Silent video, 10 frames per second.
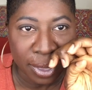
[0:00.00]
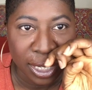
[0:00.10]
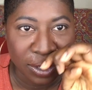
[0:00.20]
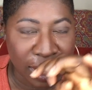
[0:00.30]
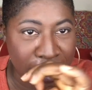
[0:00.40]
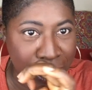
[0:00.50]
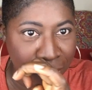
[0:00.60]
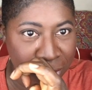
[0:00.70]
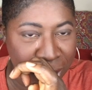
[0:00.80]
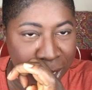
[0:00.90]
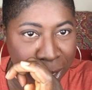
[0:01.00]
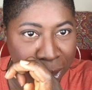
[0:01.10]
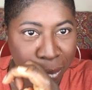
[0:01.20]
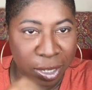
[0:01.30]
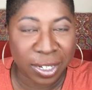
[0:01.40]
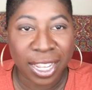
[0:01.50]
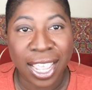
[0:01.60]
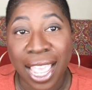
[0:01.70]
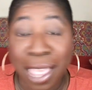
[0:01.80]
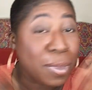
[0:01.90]
try to salvage just a little bit.
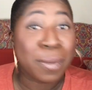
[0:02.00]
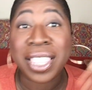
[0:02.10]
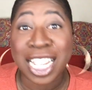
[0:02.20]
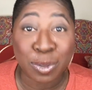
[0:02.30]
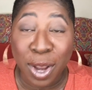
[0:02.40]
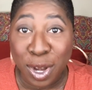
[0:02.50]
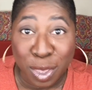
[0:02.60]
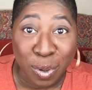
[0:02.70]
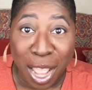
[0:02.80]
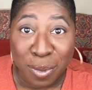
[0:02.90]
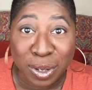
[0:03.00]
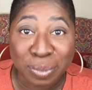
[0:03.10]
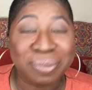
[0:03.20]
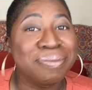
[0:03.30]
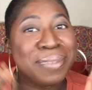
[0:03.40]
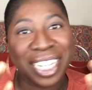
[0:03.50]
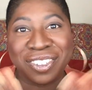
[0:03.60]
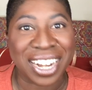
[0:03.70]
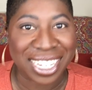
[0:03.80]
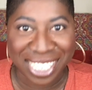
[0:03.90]
And maybe that's part of the problem, me
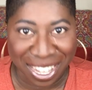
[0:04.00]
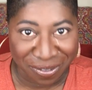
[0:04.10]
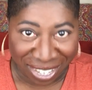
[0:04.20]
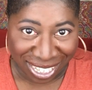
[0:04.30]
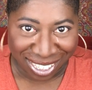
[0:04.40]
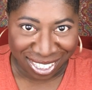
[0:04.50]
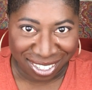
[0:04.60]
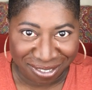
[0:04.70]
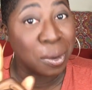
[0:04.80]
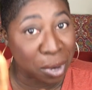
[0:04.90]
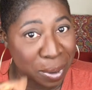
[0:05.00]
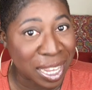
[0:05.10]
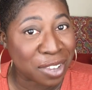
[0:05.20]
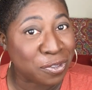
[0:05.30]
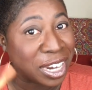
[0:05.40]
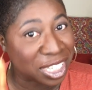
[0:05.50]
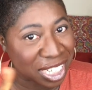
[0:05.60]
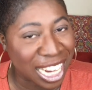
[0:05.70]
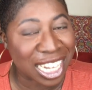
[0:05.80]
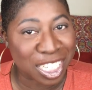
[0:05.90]
trying to save face. One of my good friends
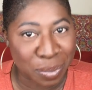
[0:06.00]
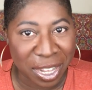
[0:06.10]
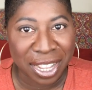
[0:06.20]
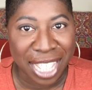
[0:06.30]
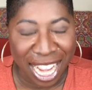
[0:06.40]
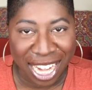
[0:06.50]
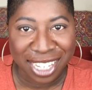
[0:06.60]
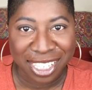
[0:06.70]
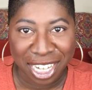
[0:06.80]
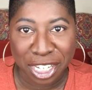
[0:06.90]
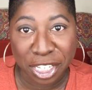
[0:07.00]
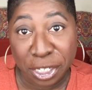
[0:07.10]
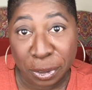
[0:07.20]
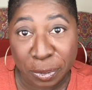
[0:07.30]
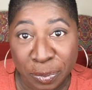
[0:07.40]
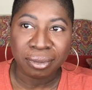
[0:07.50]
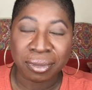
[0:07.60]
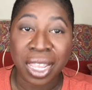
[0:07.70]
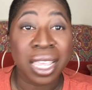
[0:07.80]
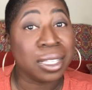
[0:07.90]
challenged me on that yesterday too.
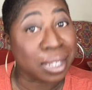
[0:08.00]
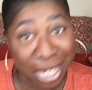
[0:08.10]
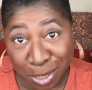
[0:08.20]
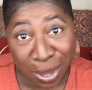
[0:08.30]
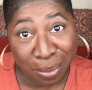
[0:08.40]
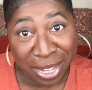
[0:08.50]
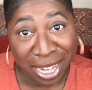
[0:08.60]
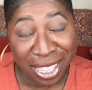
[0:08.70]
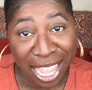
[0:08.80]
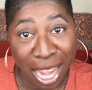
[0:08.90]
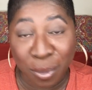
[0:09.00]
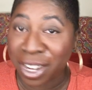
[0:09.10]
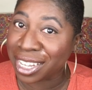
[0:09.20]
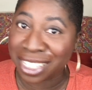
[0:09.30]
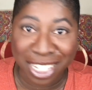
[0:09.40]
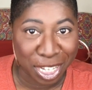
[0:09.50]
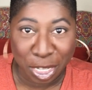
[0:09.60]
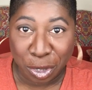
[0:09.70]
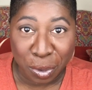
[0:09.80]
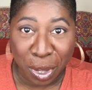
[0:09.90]
So that's why I'm letting the camera
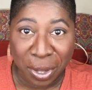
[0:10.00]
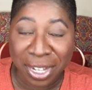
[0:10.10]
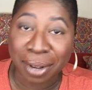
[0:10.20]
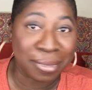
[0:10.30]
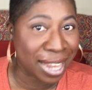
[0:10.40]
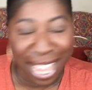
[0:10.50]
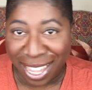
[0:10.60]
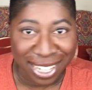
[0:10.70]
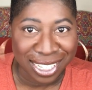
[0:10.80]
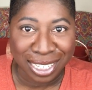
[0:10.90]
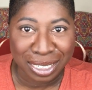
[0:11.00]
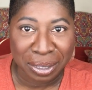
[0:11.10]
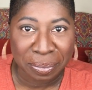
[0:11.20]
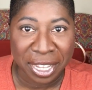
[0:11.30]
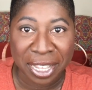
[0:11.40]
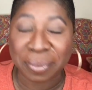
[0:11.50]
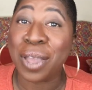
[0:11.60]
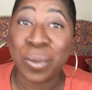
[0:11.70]
continue to roll and I'm not gonna touch up the makeup and